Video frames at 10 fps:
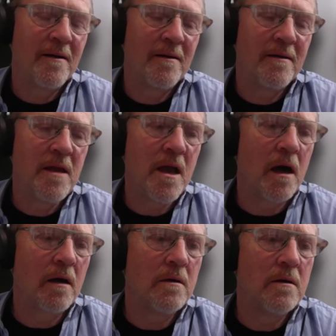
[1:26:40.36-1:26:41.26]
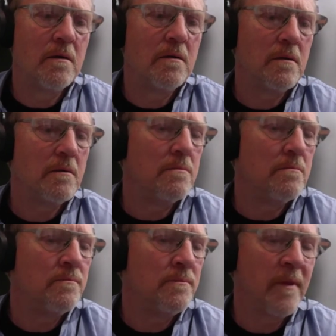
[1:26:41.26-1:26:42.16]
yeah,
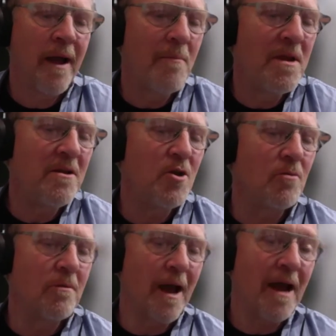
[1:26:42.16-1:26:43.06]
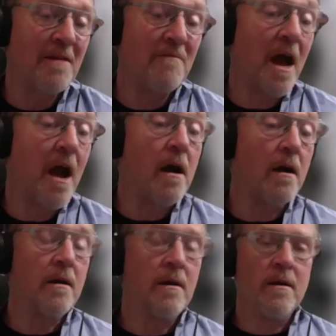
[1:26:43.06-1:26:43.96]
I mean you're kind of young,